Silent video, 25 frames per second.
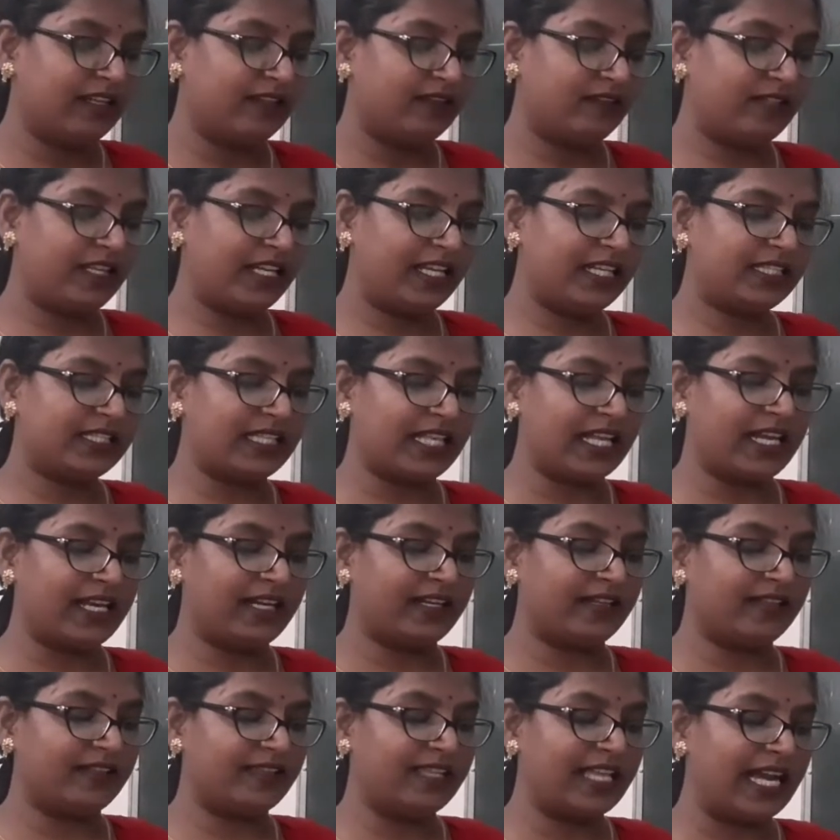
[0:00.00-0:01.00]
this
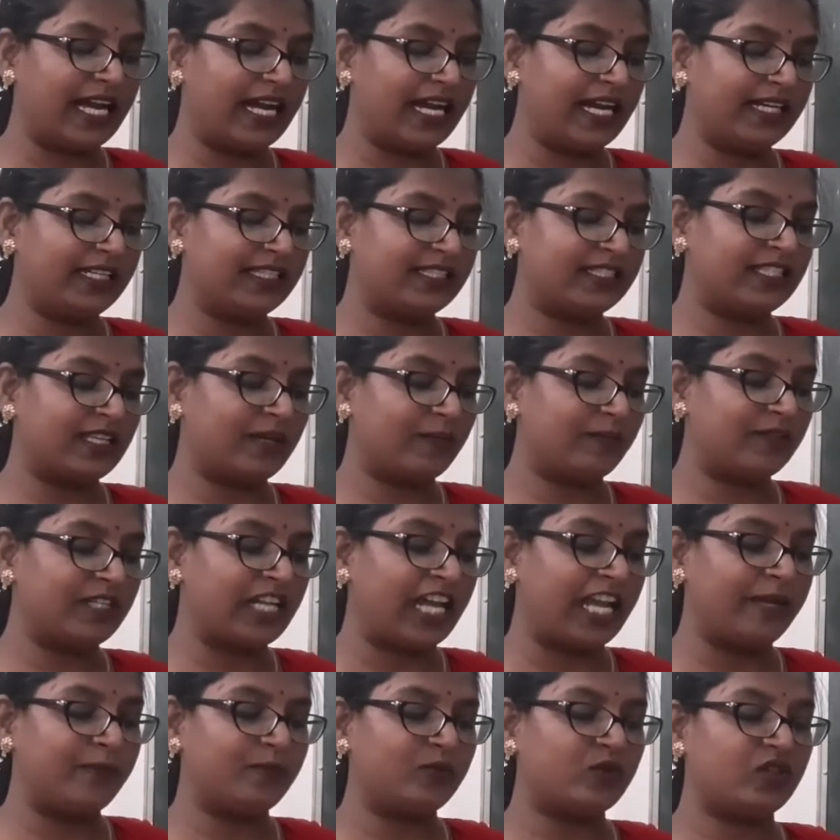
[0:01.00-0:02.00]
and that
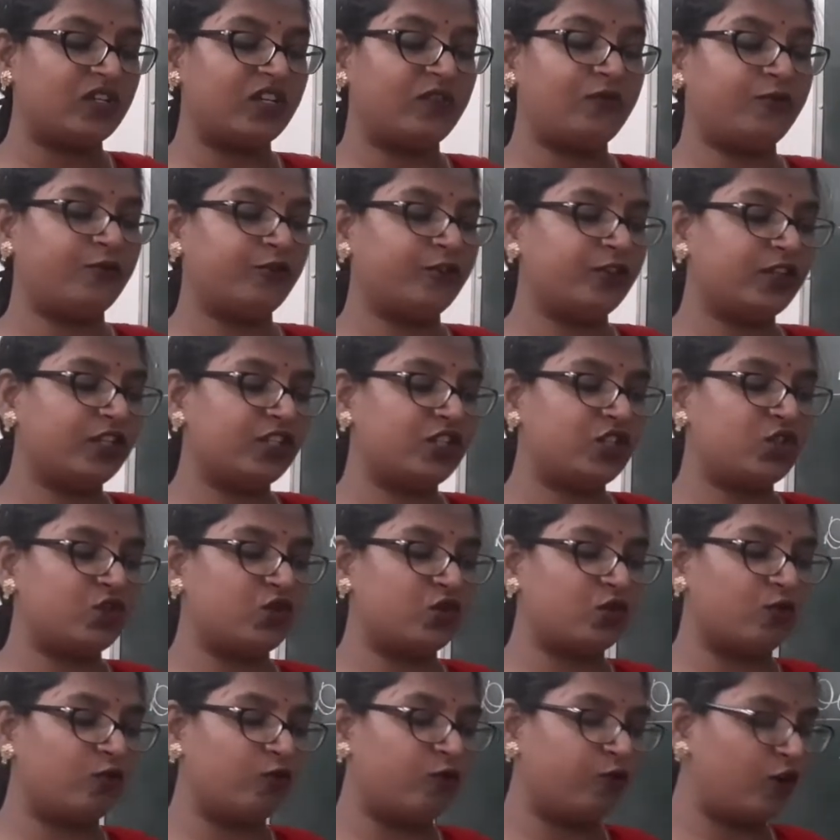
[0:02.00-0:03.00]
sometimes refers
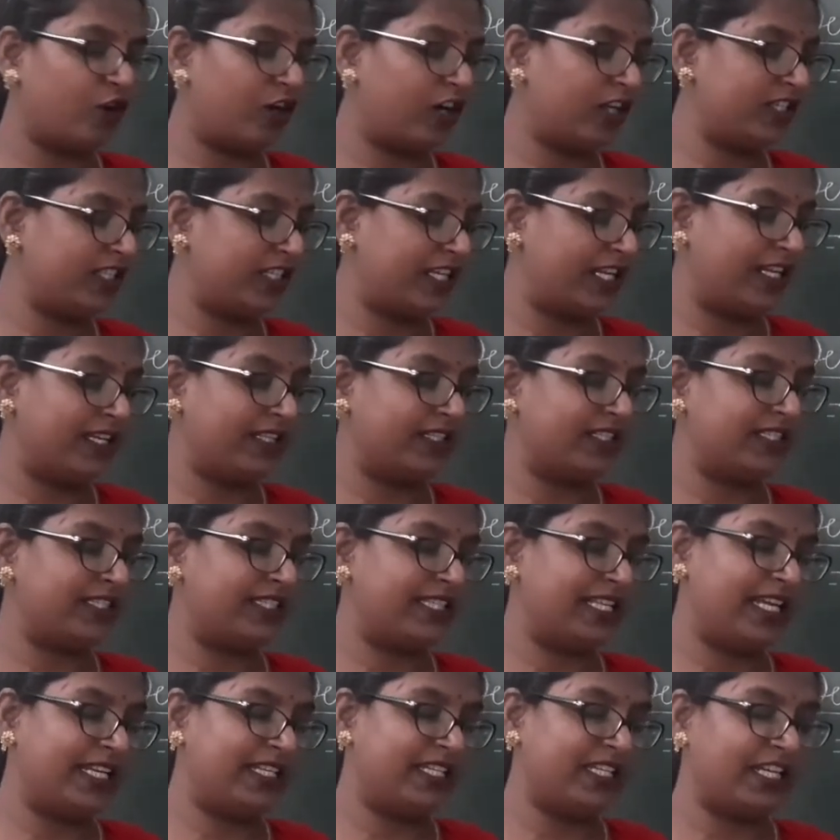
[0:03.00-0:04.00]
to what is
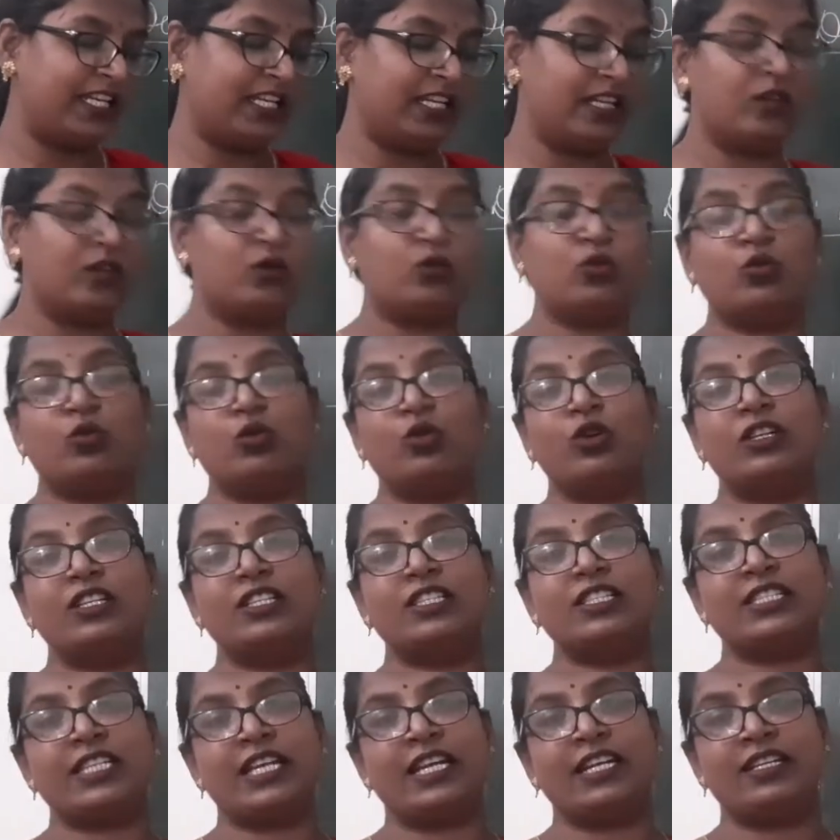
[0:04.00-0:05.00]
said in a whole
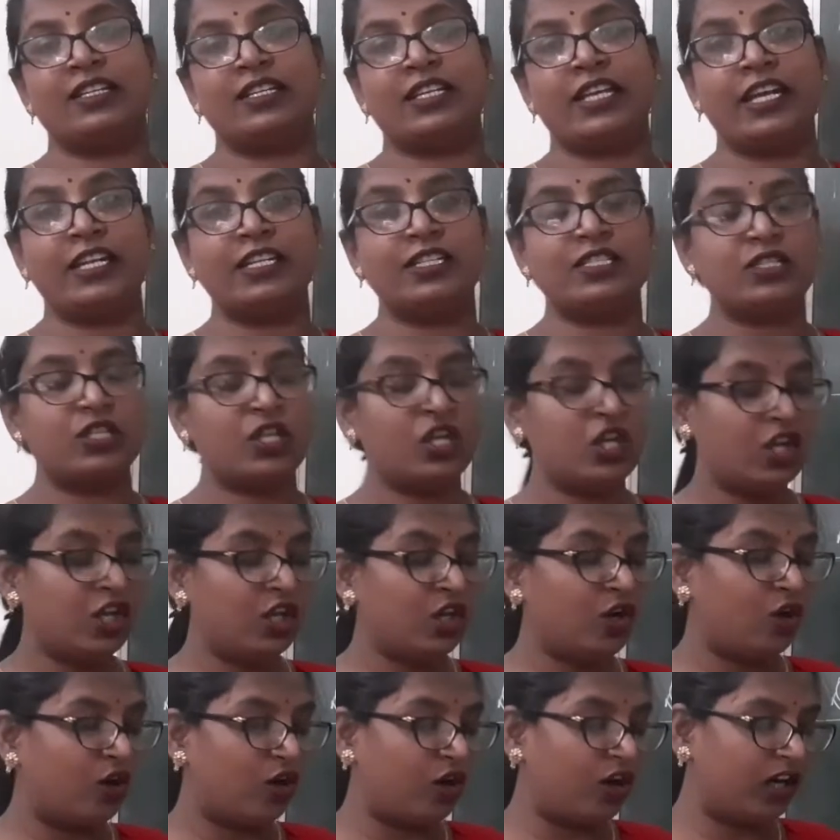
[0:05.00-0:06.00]
sentence
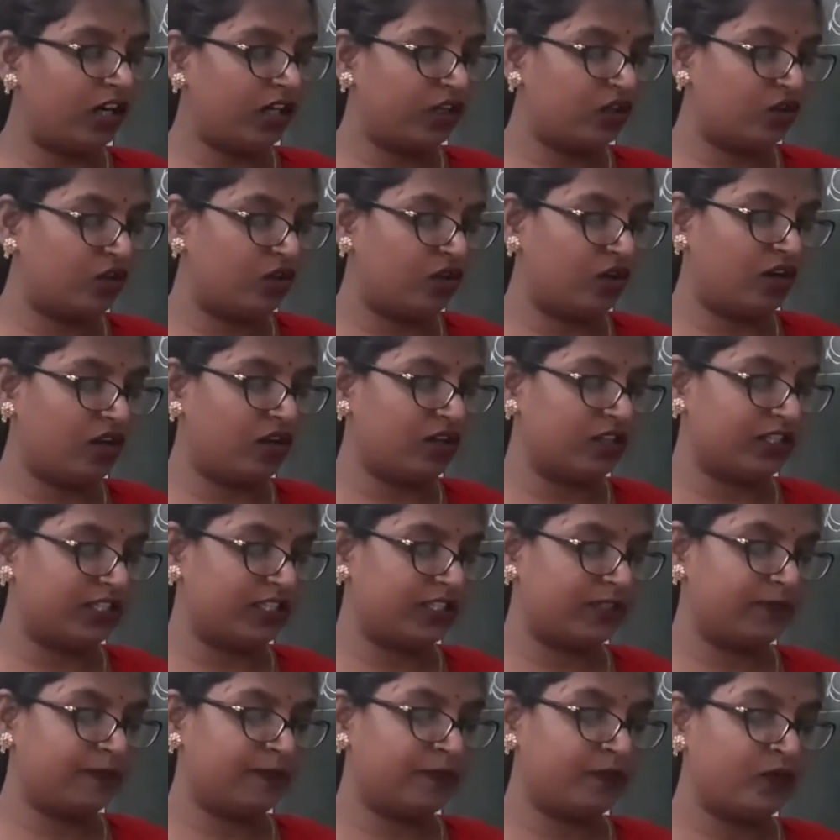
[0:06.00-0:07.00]
or
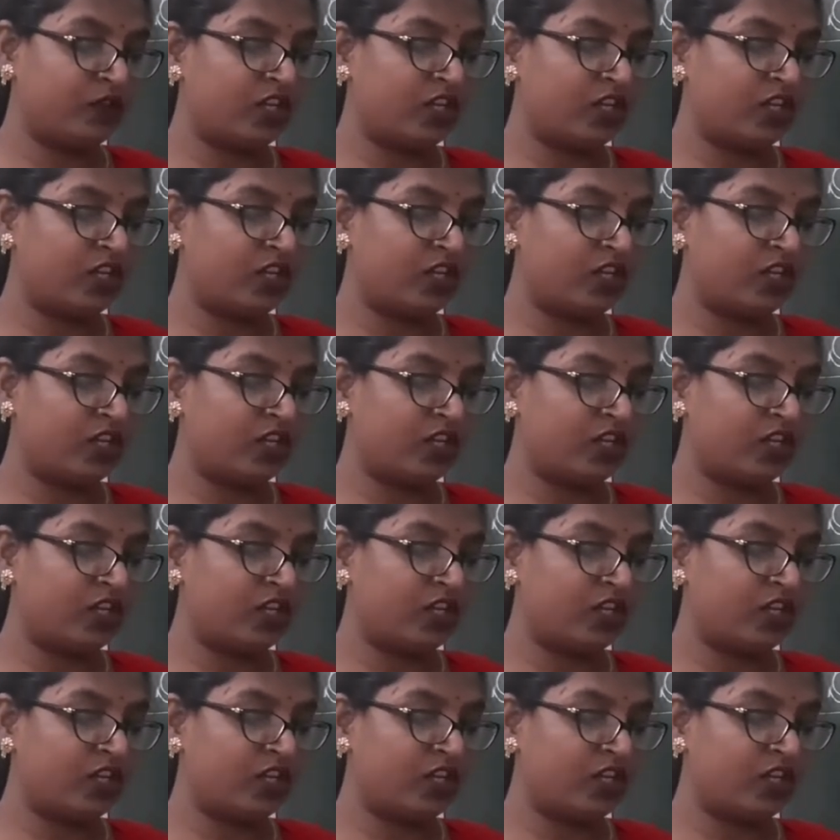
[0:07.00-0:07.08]
clause.